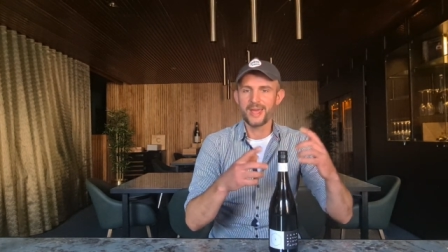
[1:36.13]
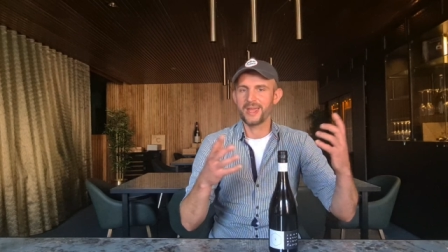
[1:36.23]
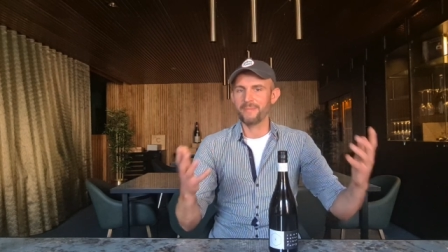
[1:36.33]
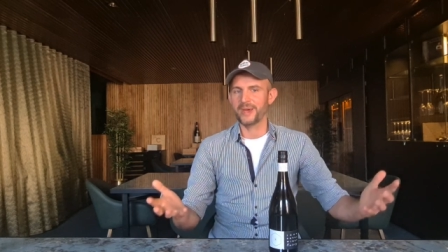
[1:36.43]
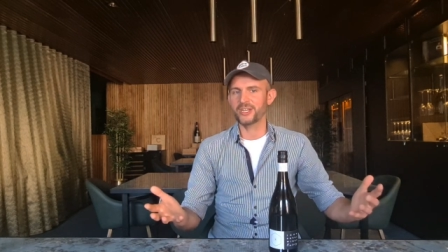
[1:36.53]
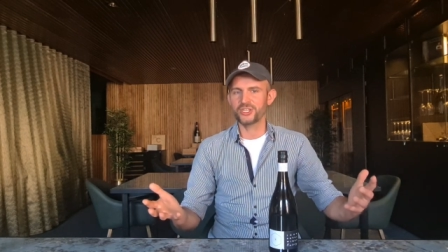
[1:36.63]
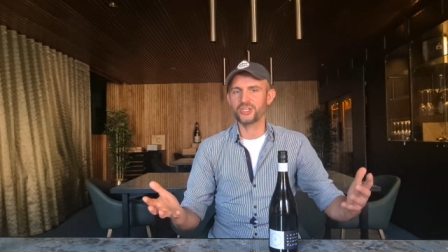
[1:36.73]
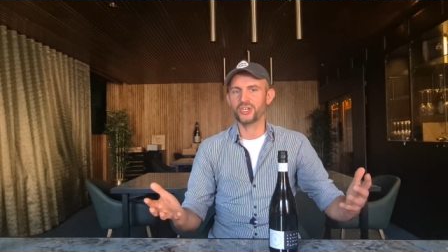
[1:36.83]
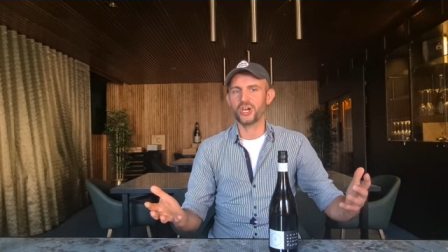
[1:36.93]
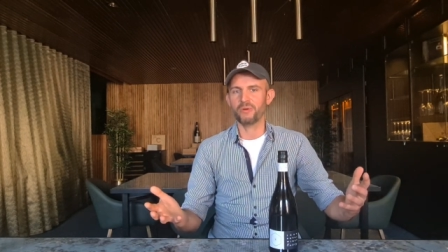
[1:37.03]
Imagine
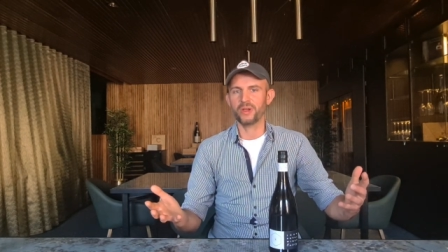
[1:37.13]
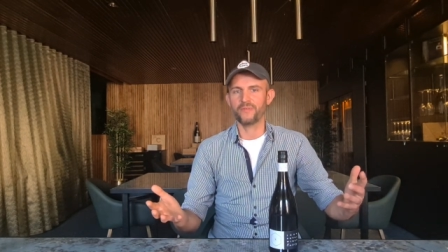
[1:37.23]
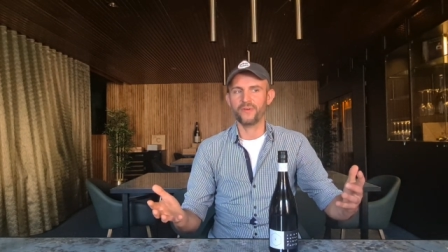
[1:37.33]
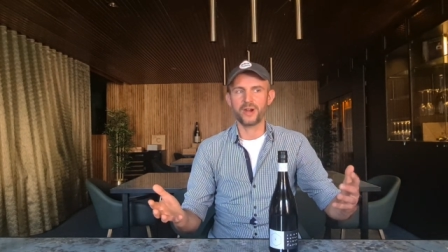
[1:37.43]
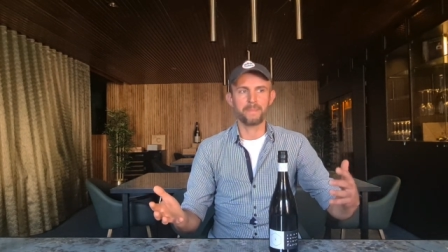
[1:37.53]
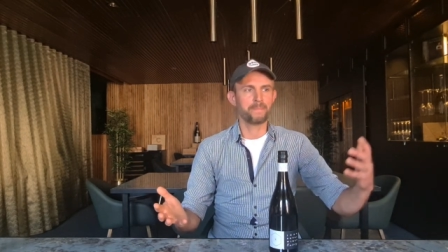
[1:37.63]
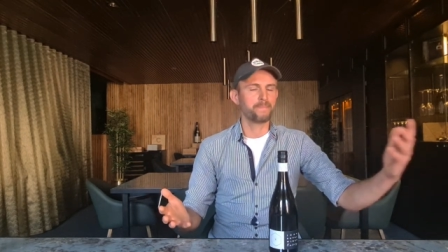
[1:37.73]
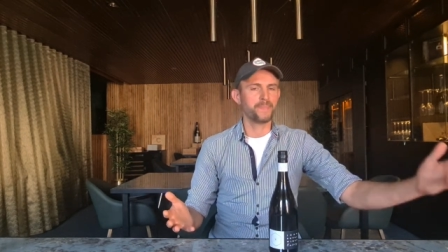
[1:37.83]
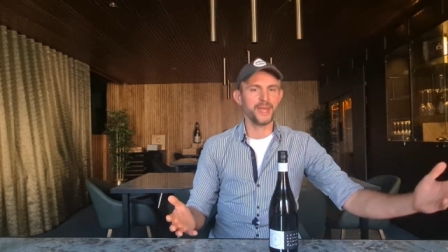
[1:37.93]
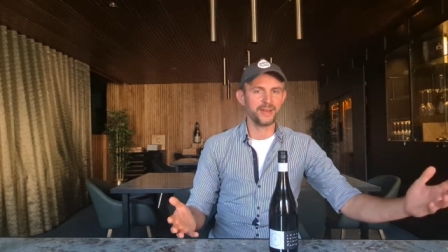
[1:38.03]
you're going for a
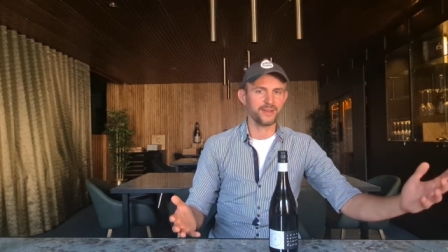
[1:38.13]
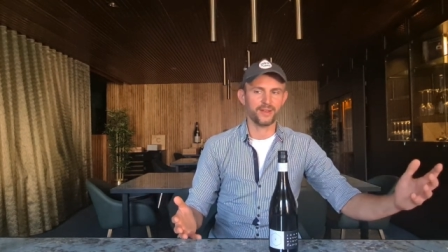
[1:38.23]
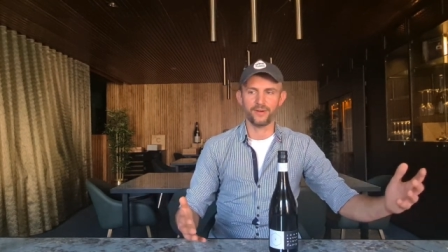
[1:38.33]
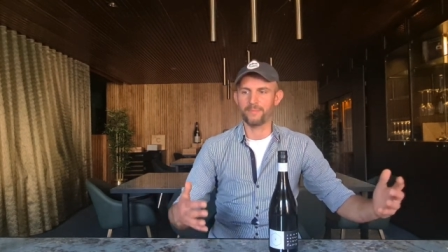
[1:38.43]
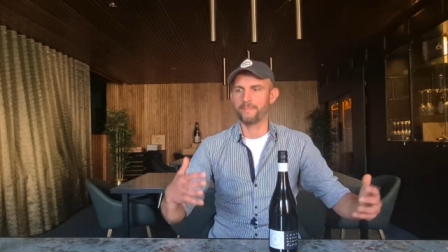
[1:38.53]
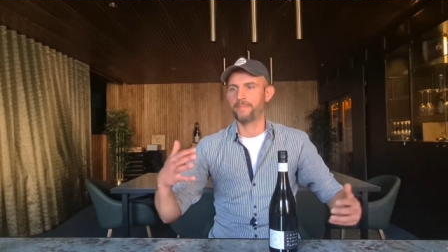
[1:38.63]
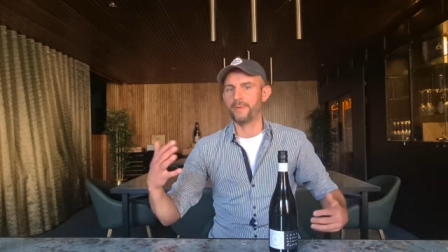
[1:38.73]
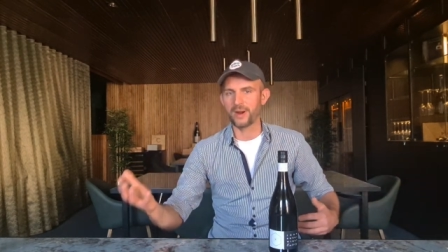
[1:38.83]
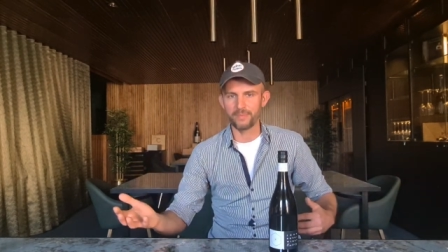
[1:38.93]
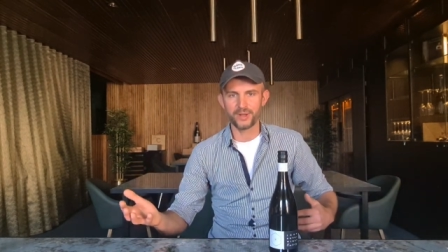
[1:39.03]
picnic or
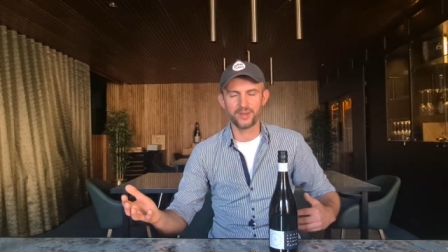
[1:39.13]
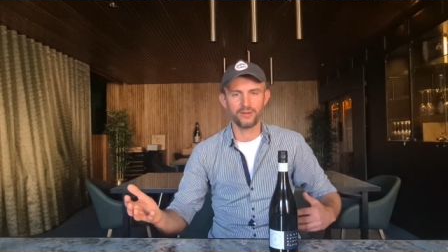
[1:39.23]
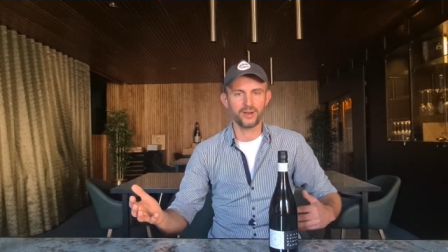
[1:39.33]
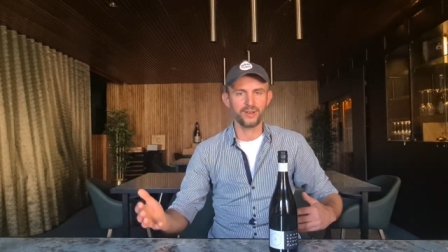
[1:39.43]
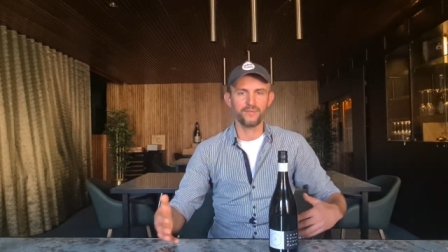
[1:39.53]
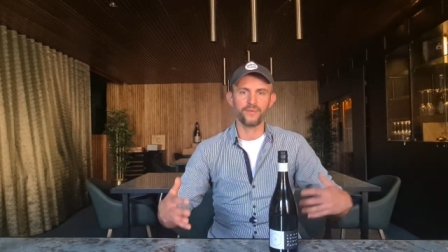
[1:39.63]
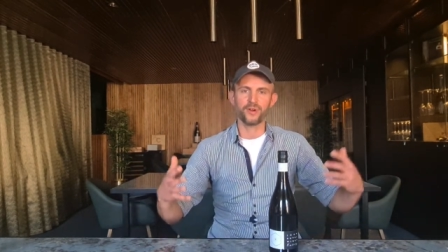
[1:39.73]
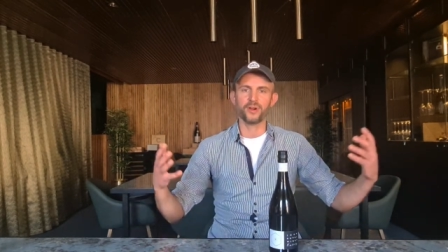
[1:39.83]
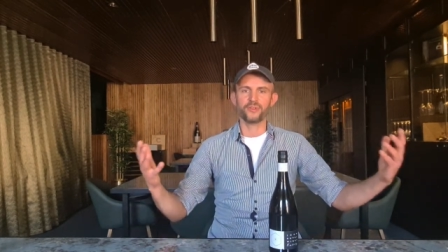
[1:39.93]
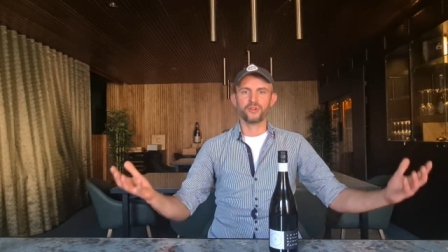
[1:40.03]
barbecue and you
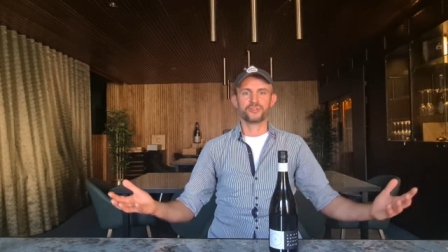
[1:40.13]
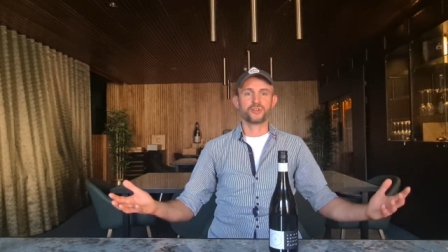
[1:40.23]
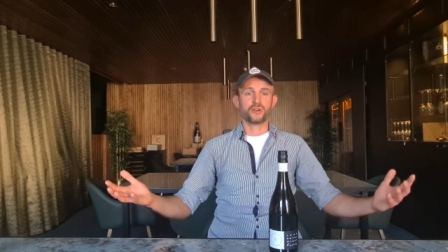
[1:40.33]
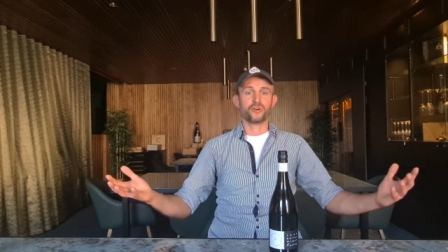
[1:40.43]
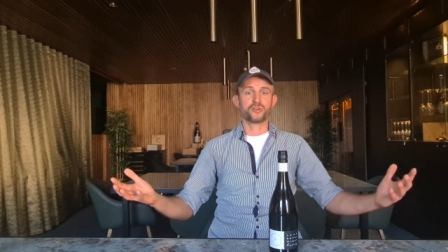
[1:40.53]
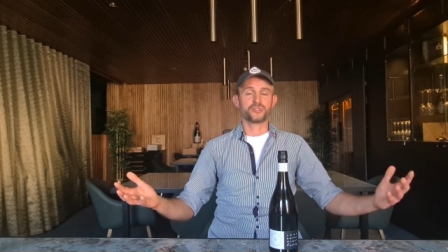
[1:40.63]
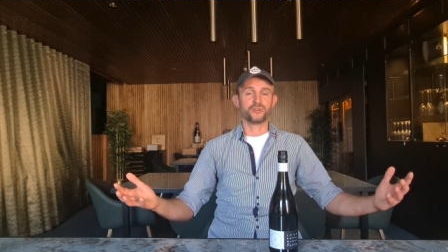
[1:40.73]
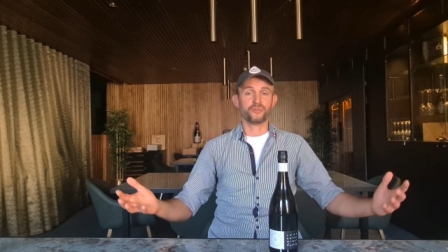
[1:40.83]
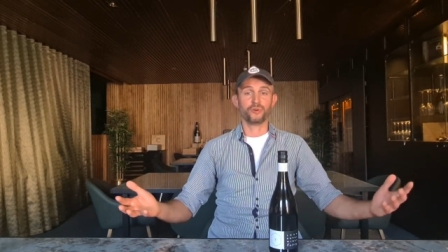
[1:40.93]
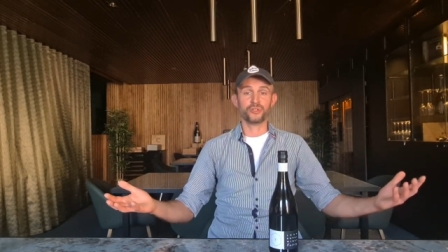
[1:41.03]
forgot your
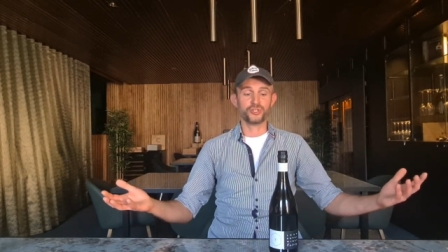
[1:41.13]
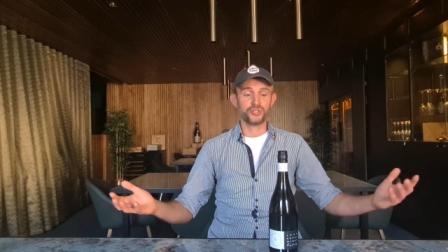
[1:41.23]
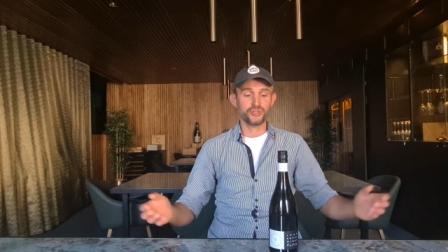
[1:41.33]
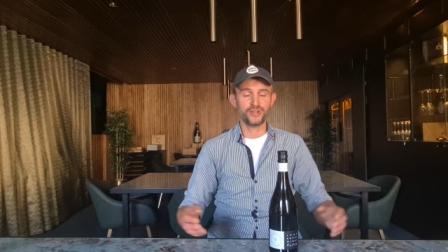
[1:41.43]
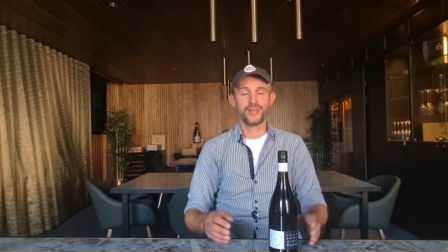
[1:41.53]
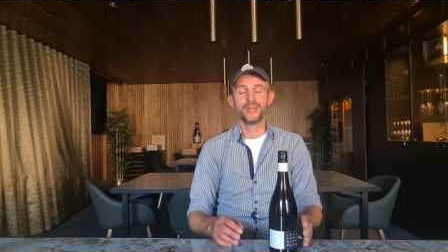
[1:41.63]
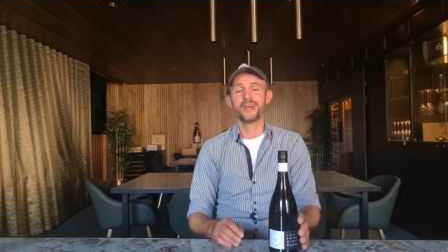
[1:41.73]
corkscrew. What you should do?